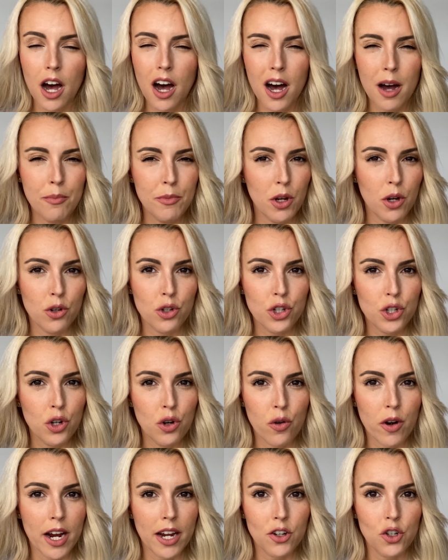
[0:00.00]
I'm not
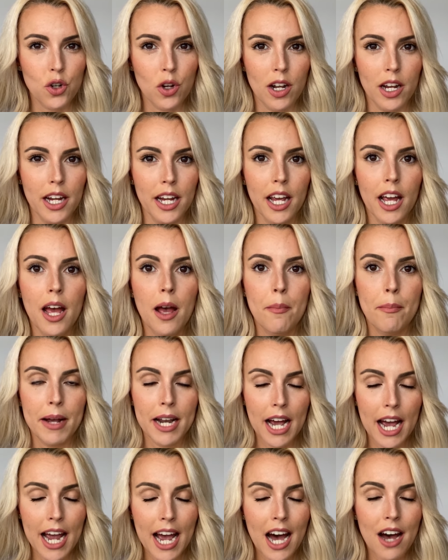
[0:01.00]
sure actually, but
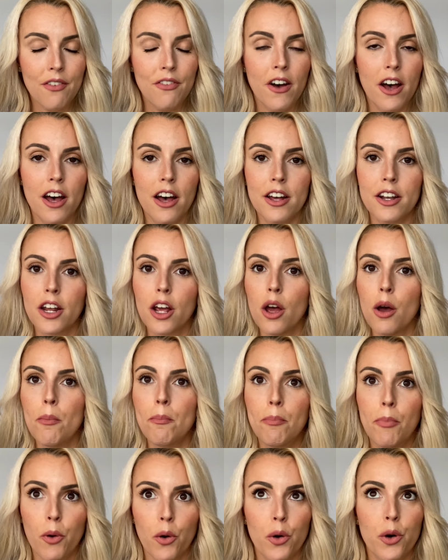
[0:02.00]
I have heard
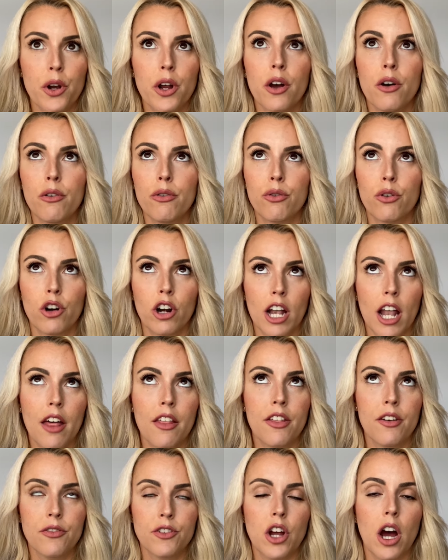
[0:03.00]
por for a
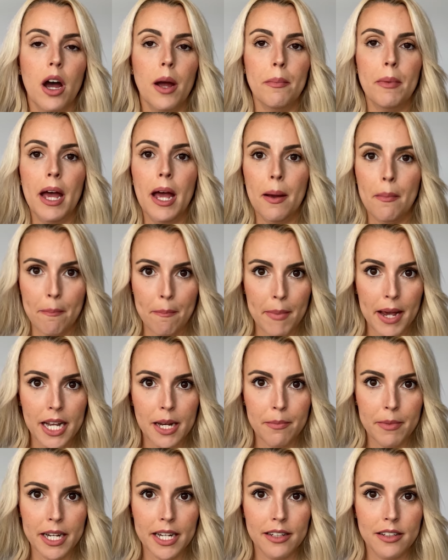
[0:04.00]
length of time
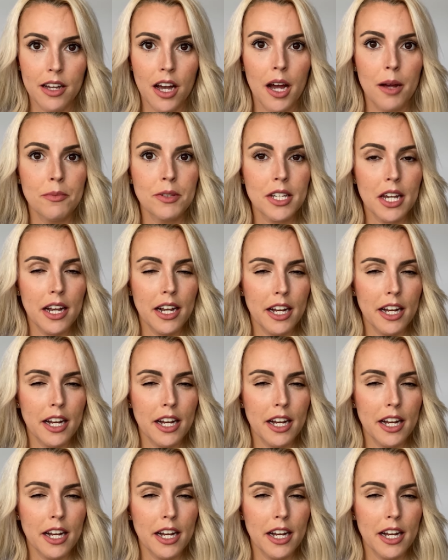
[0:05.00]
many times,